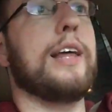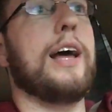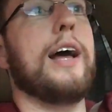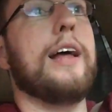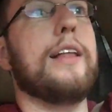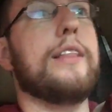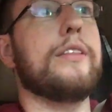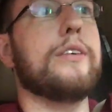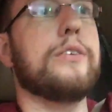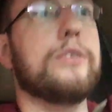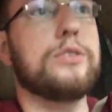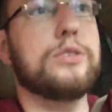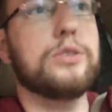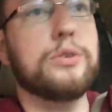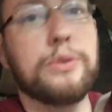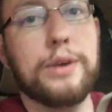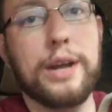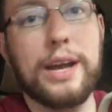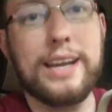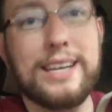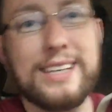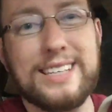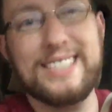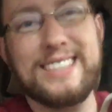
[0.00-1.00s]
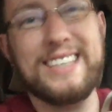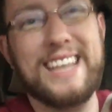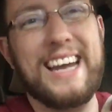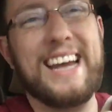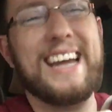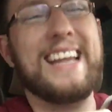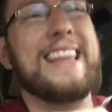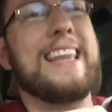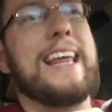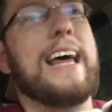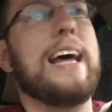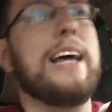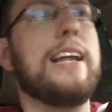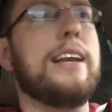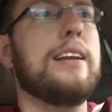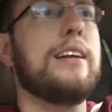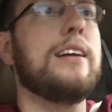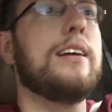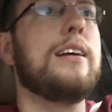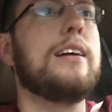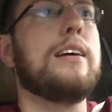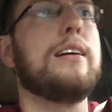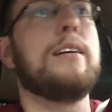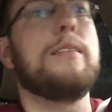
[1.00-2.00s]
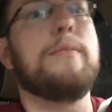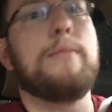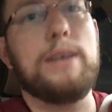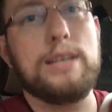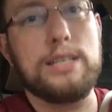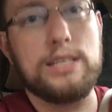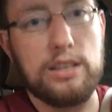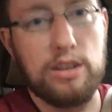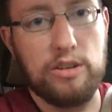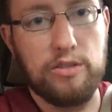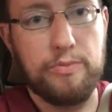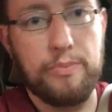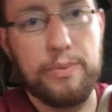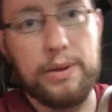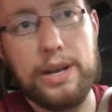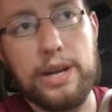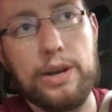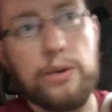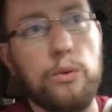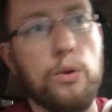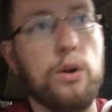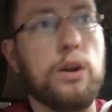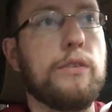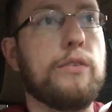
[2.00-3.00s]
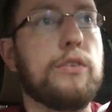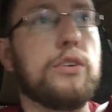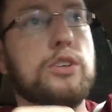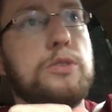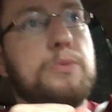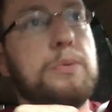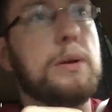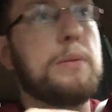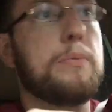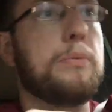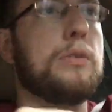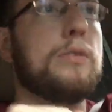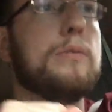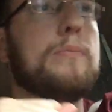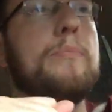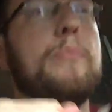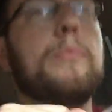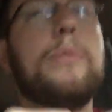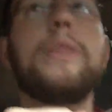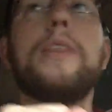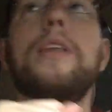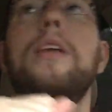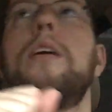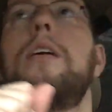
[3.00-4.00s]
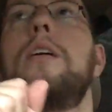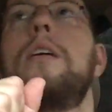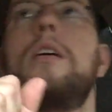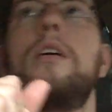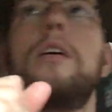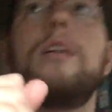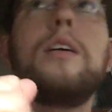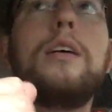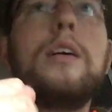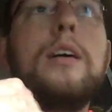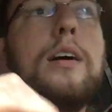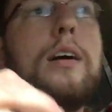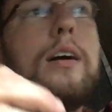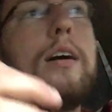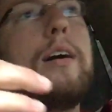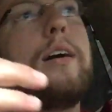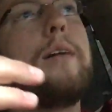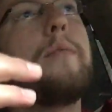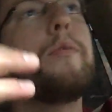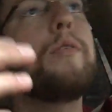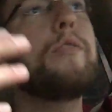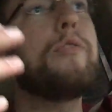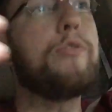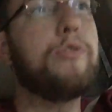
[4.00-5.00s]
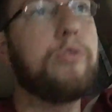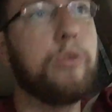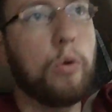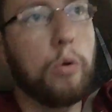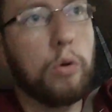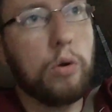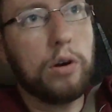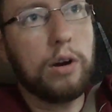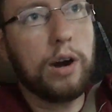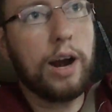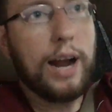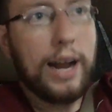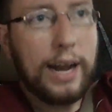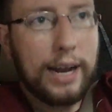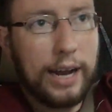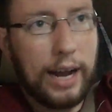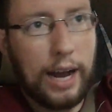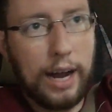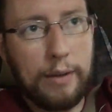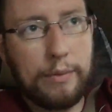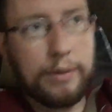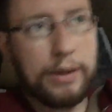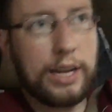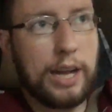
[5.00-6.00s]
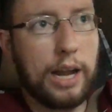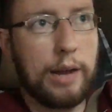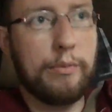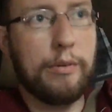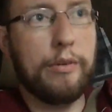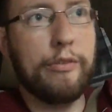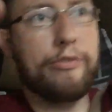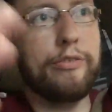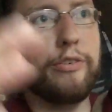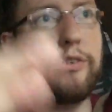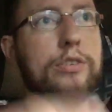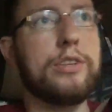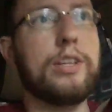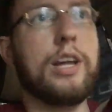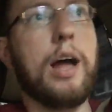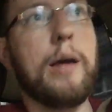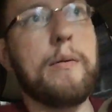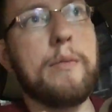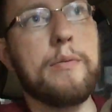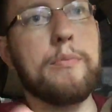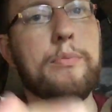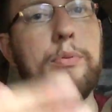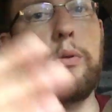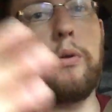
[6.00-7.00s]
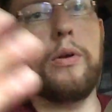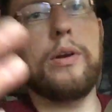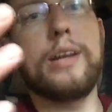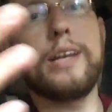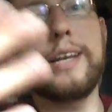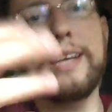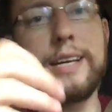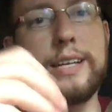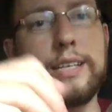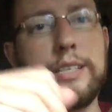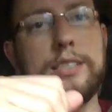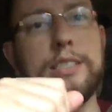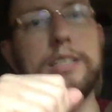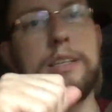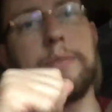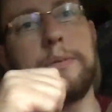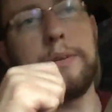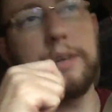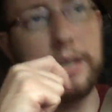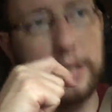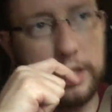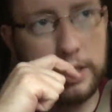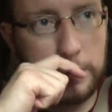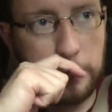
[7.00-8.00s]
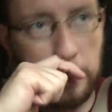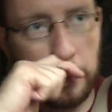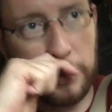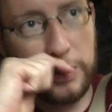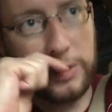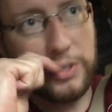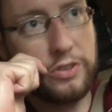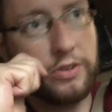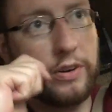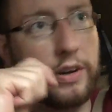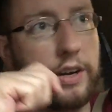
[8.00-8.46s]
that, those who can't stand that, myself being one of those people. Before I, I became a full time employee at CBS Sports